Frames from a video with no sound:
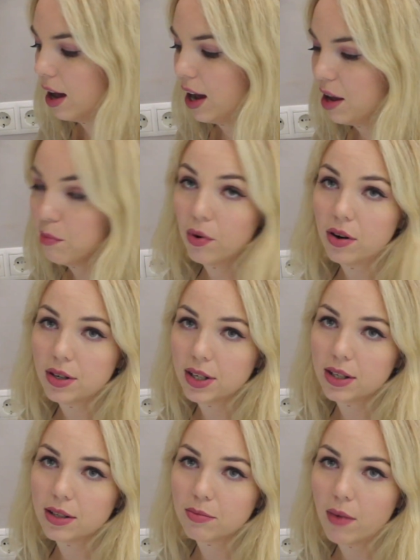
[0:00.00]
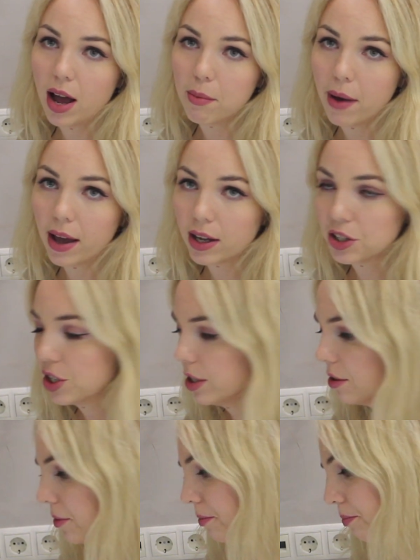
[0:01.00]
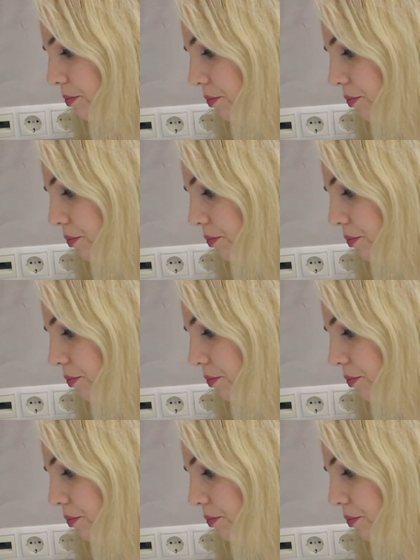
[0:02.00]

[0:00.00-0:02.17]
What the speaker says: I imported my packages